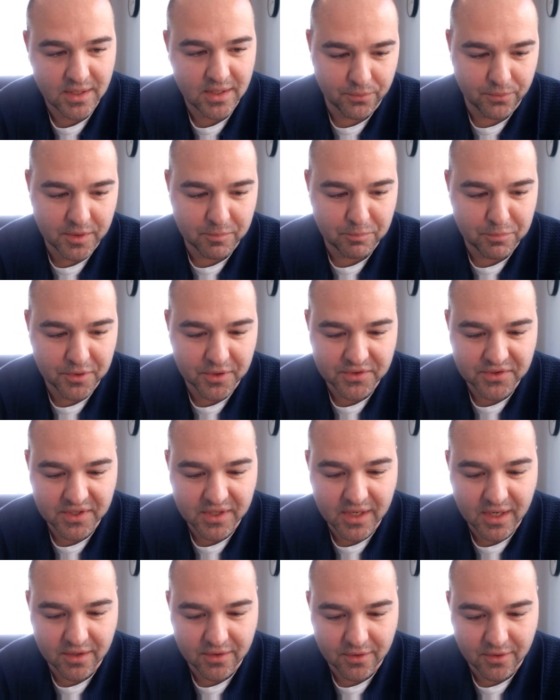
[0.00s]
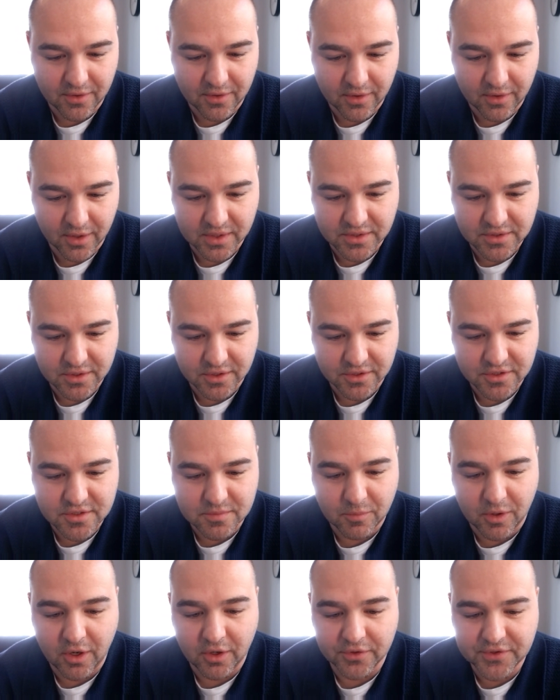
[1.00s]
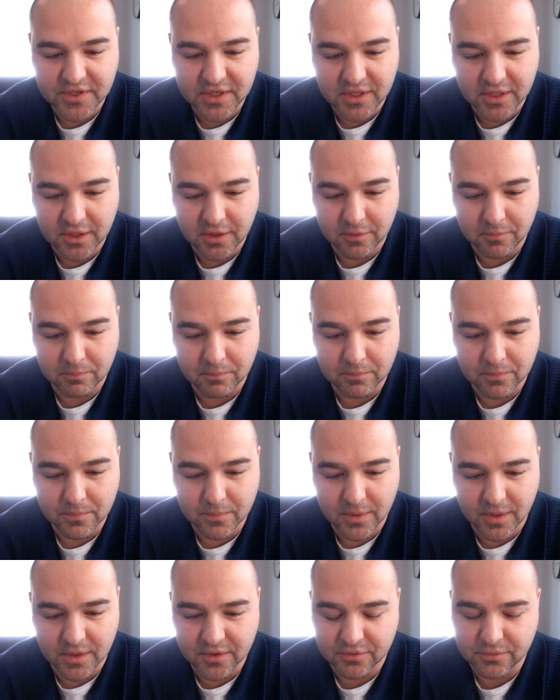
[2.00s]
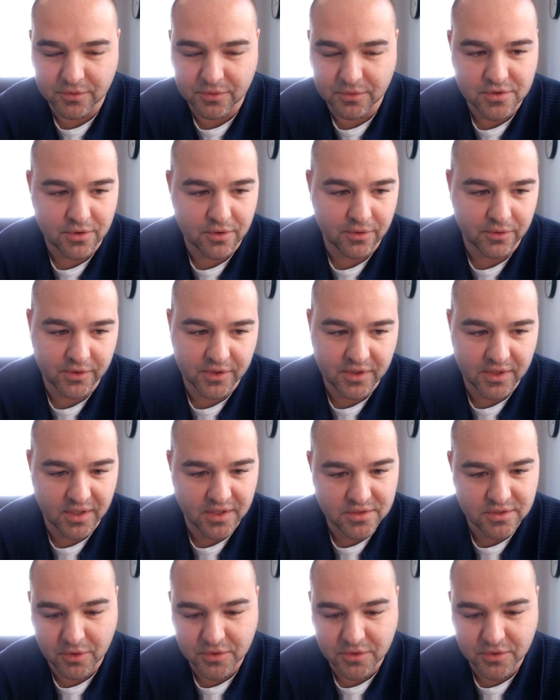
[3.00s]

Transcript: We put together a small team, and this was early days.